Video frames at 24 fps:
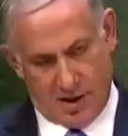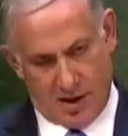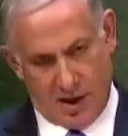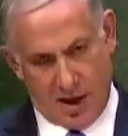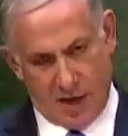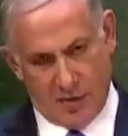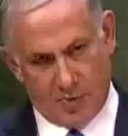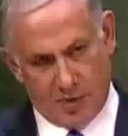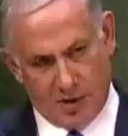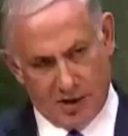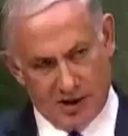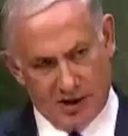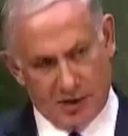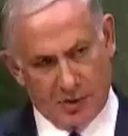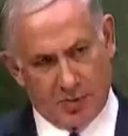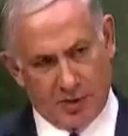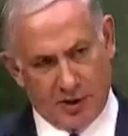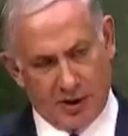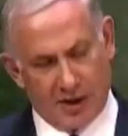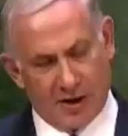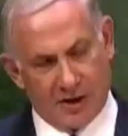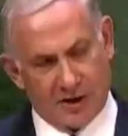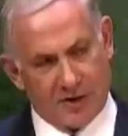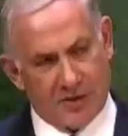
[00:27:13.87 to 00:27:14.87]
And
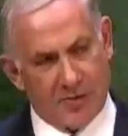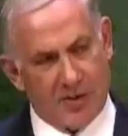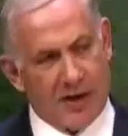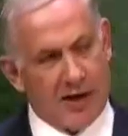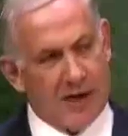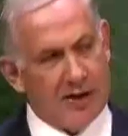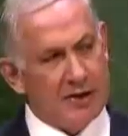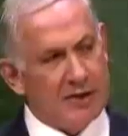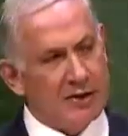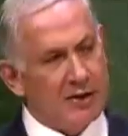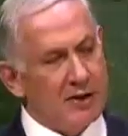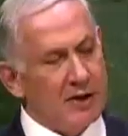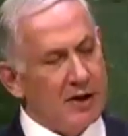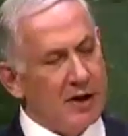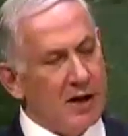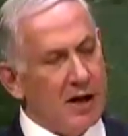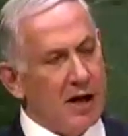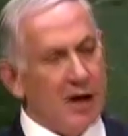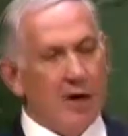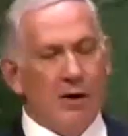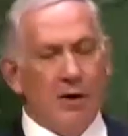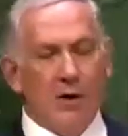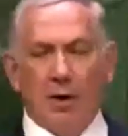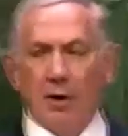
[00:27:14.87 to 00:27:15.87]
principally, this means
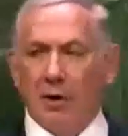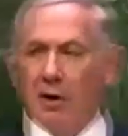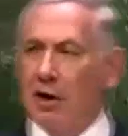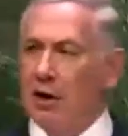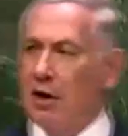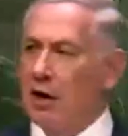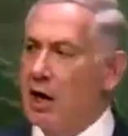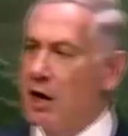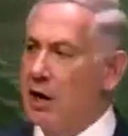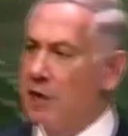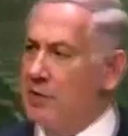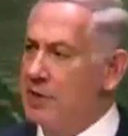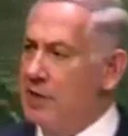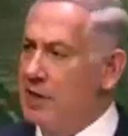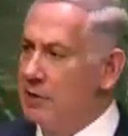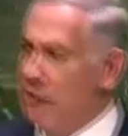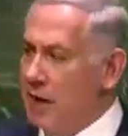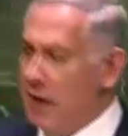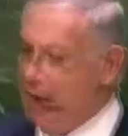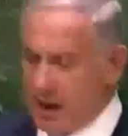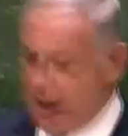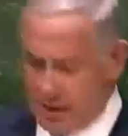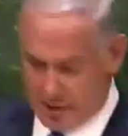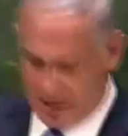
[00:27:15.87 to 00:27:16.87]
a nuclear-armed
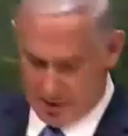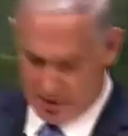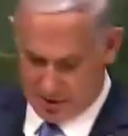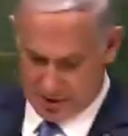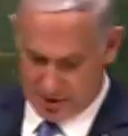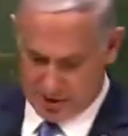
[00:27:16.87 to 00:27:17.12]
Iran